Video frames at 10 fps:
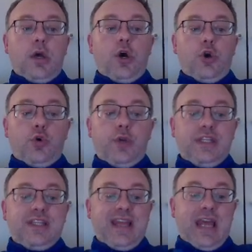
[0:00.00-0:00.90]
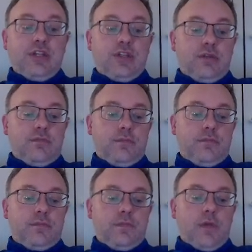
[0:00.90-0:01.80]
According to the engine,
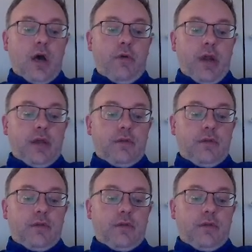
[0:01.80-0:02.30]
I reckon.